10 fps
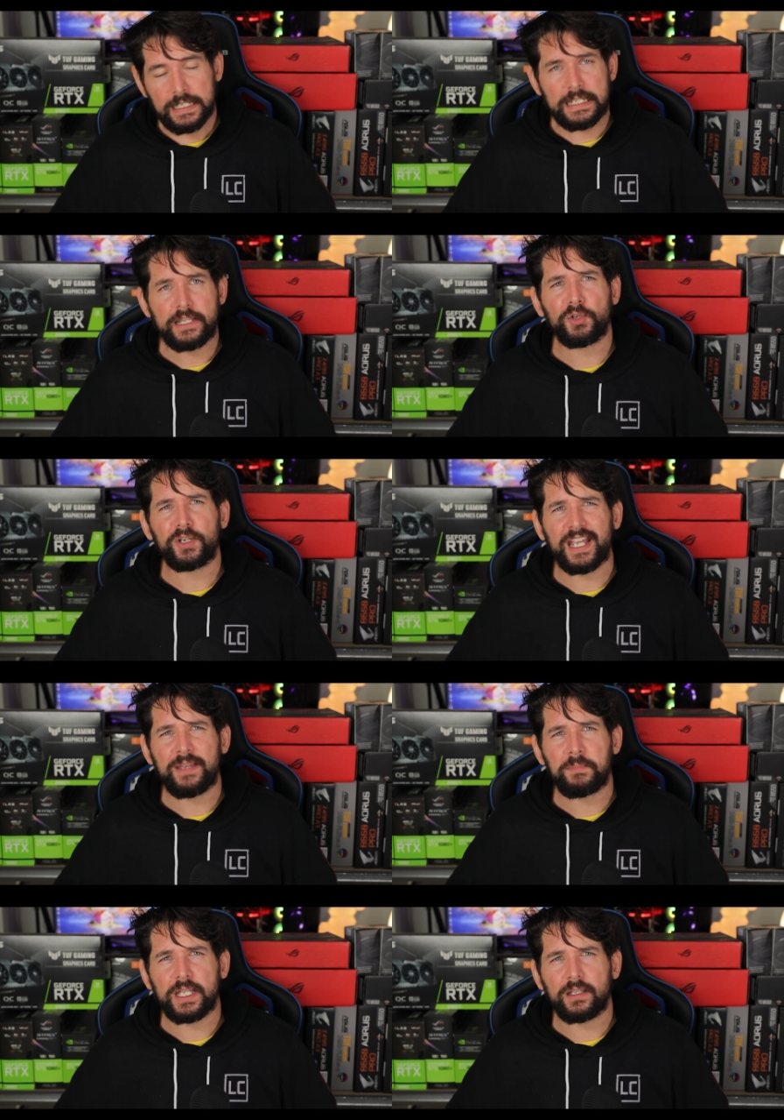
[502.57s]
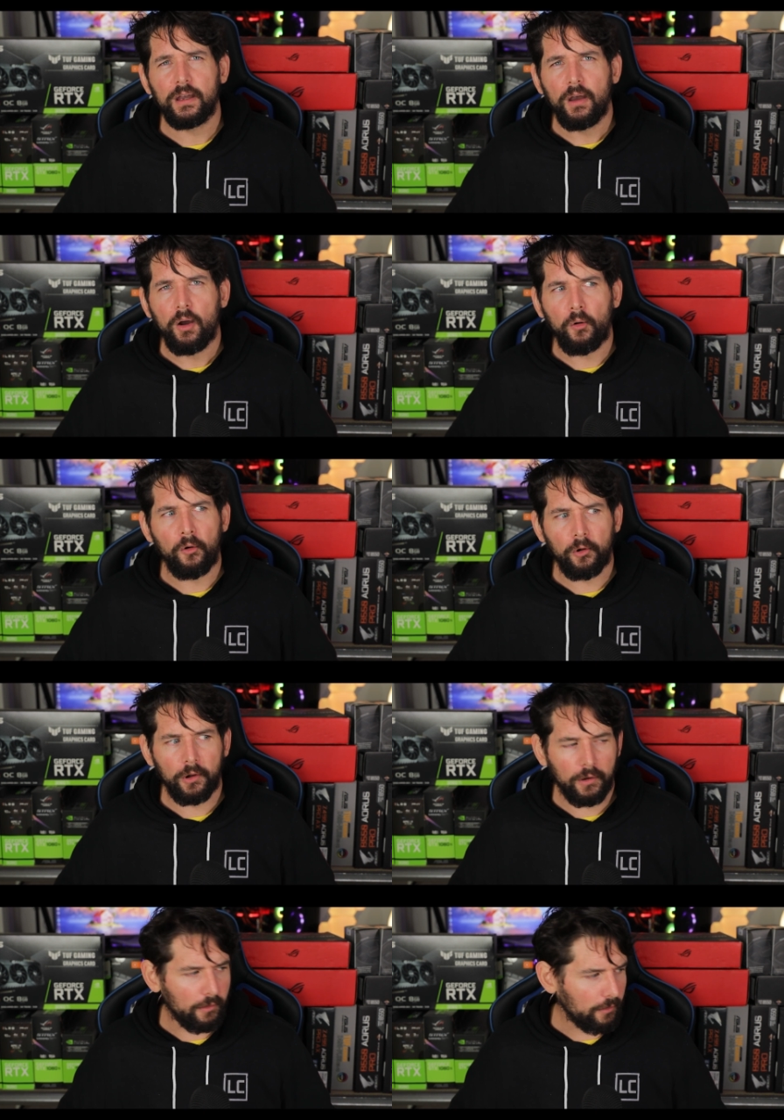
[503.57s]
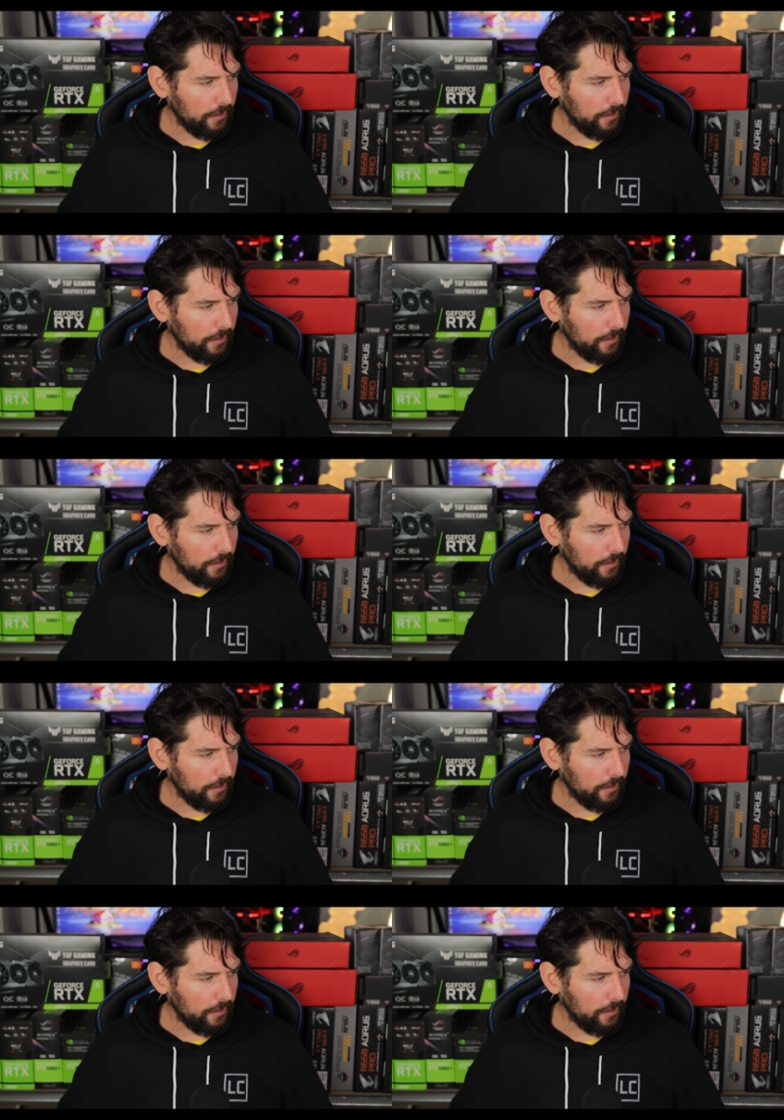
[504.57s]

either gaming or